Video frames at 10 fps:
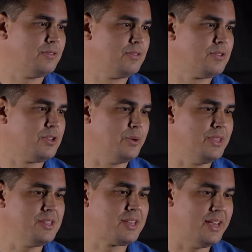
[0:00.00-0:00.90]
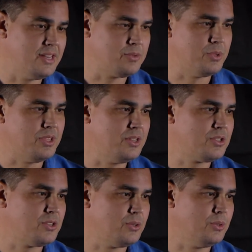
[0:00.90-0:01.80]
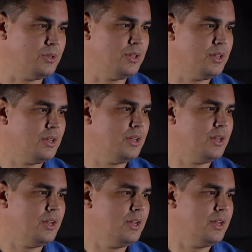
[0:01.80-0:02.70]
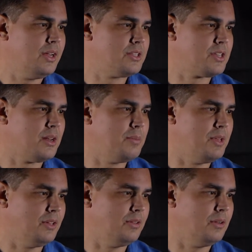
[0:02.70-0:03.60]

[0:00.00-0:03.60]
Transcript: So in this case, with these two, it's going to be